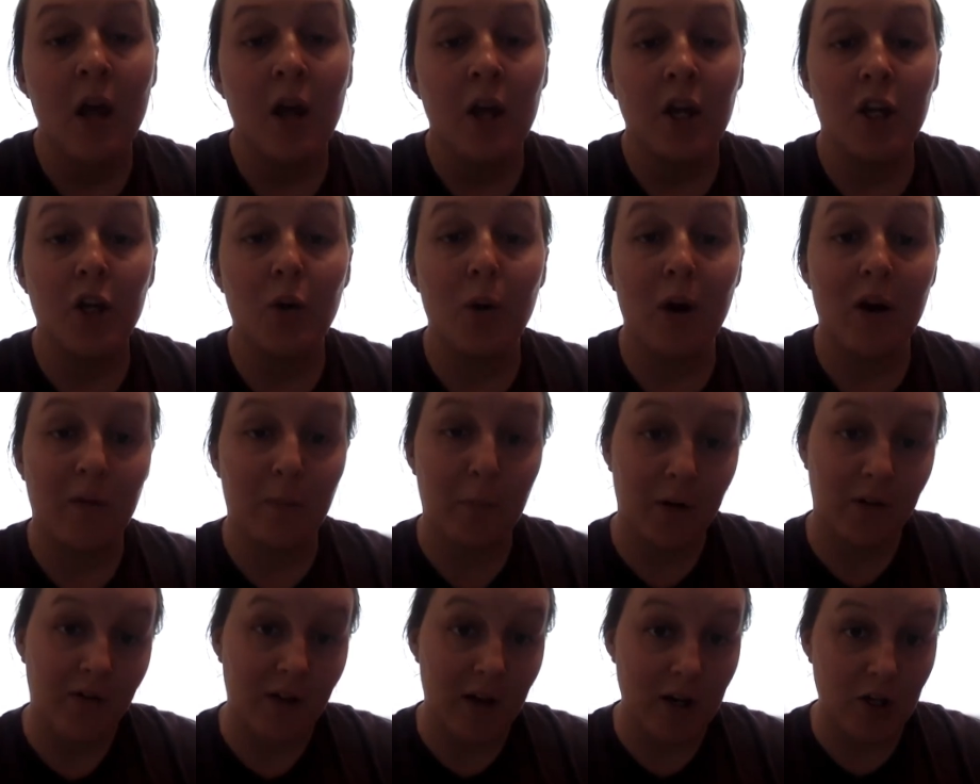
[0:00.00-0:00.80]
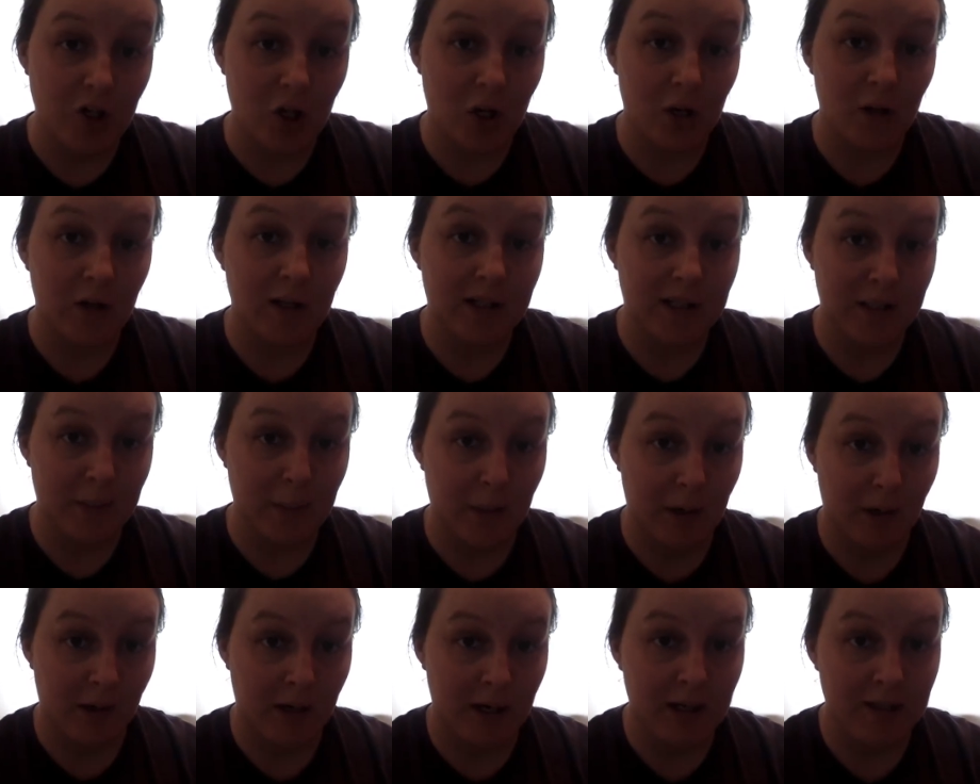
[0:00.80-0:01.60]
You have professional
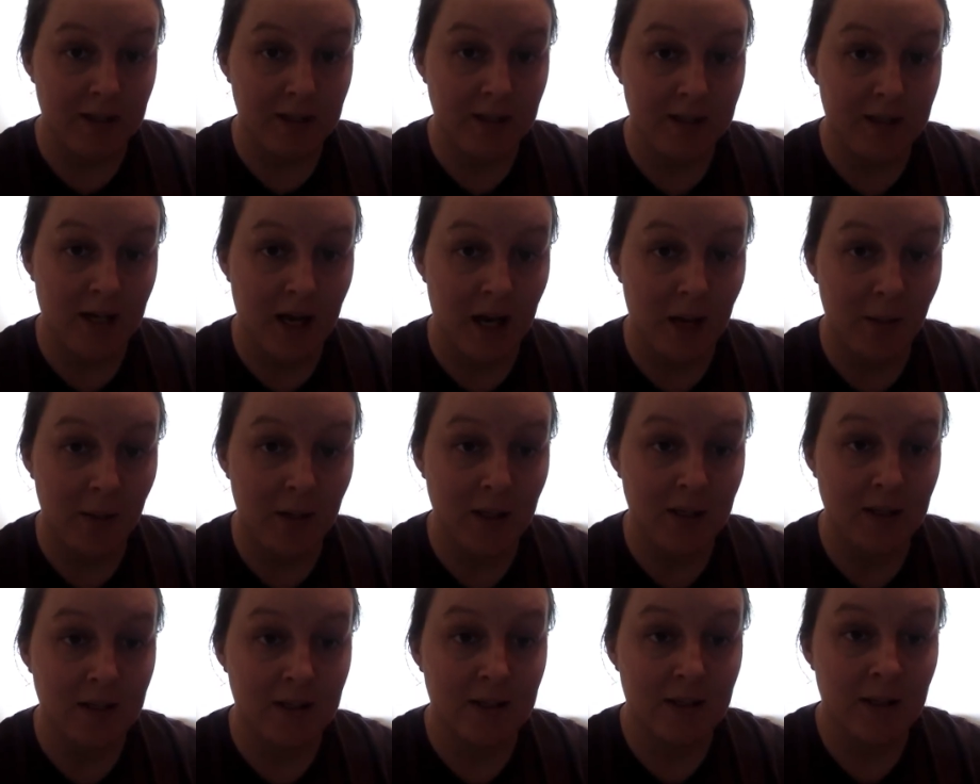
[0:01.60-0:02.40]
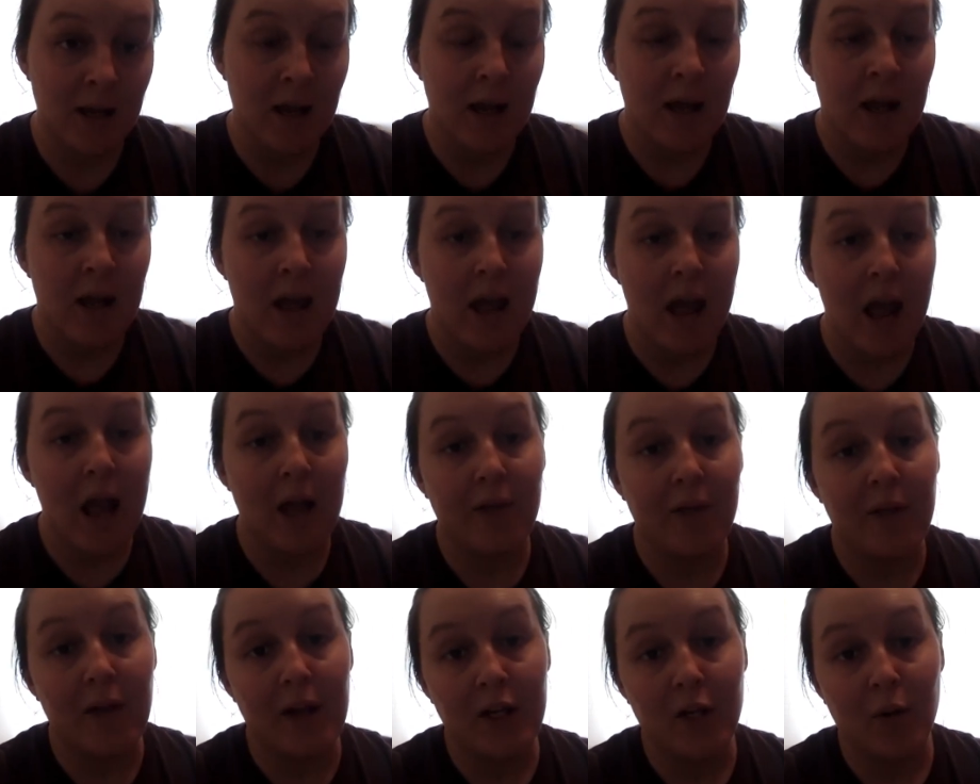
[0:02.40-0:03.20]
experience assignments,
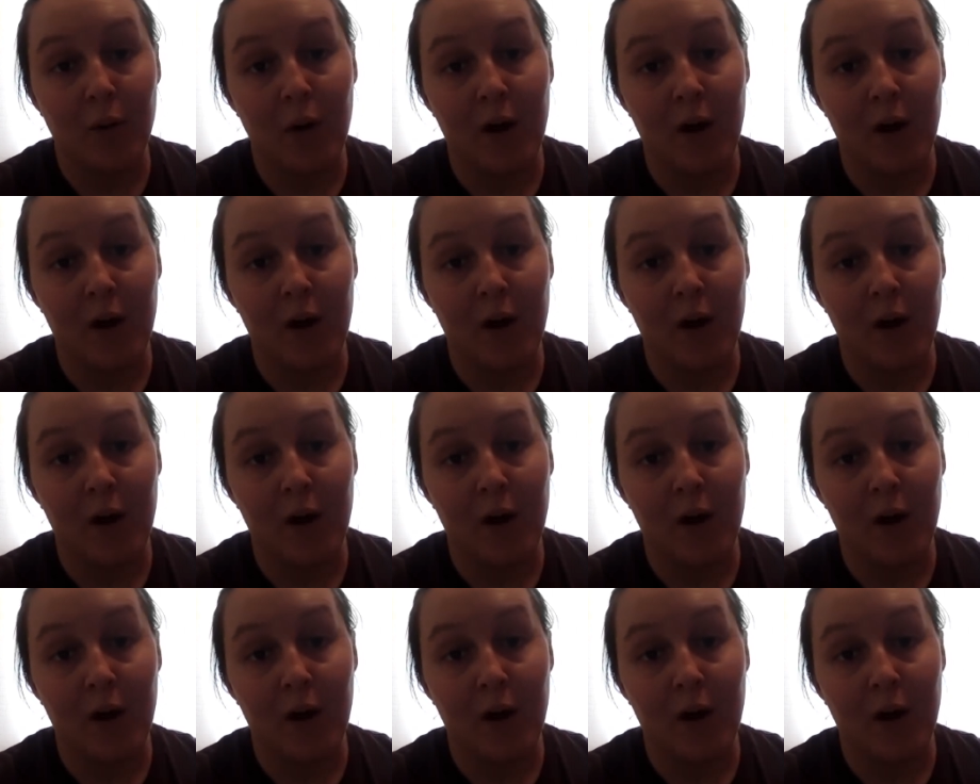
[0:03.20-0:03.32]
and then you